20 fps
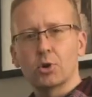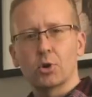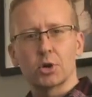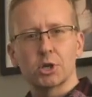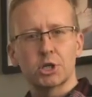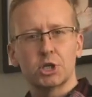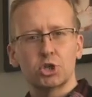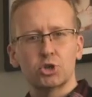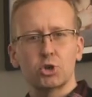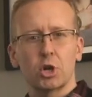know, our
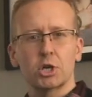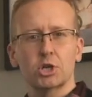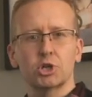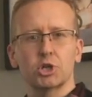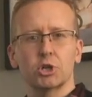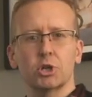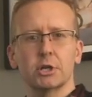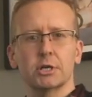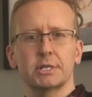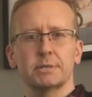
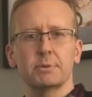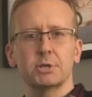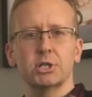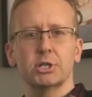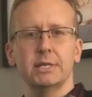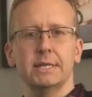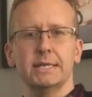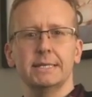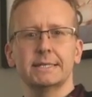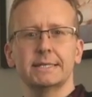structure,
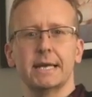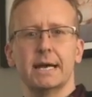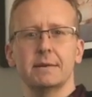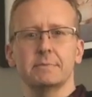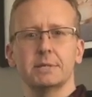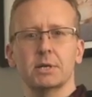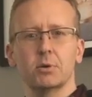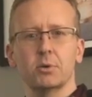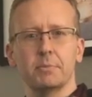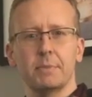especially in these
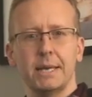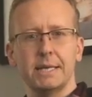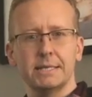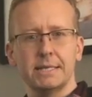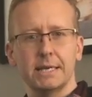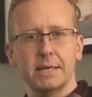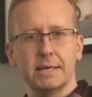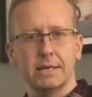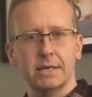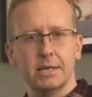times that we're
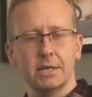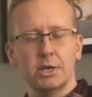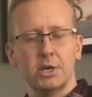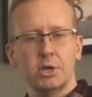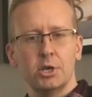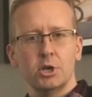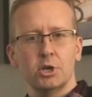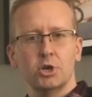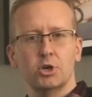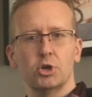maintaining
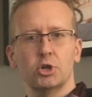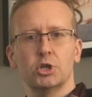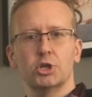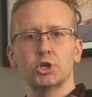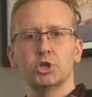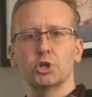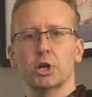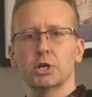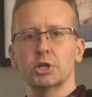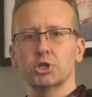good
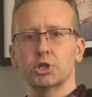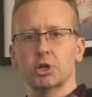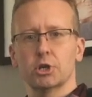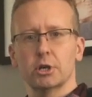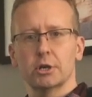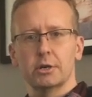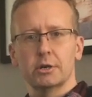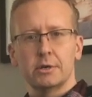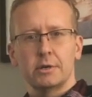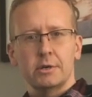
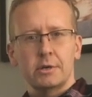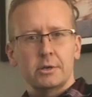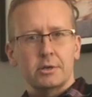structure,